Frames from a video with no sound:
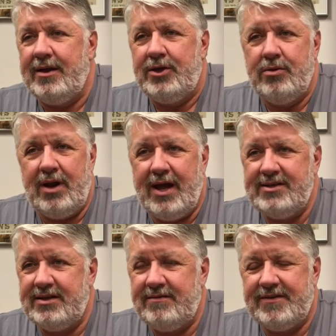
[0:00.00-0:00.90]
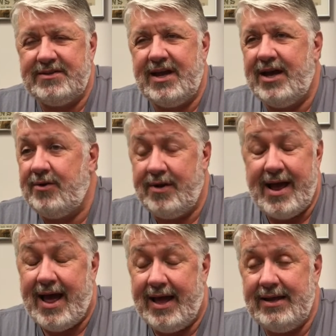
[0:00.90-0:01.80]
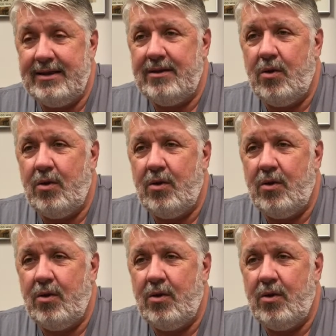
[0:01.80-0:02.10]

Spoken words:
utilizing the facade or not,